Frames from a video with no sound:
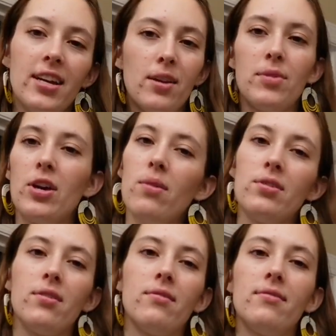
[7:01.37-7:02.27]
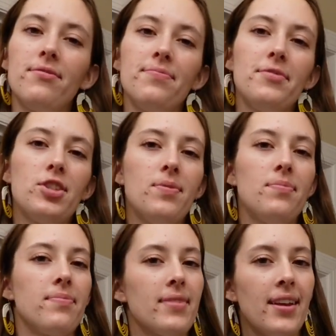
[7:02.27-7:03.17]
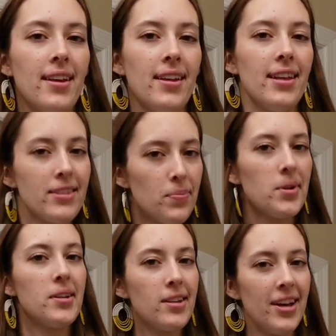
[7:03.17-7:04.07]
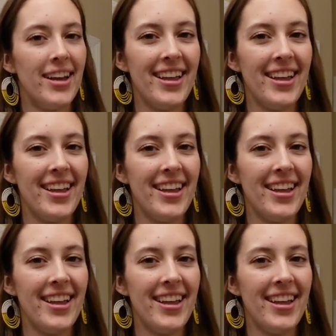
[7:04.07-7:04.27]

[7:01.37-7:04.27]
stadium they go to. That's pretty good.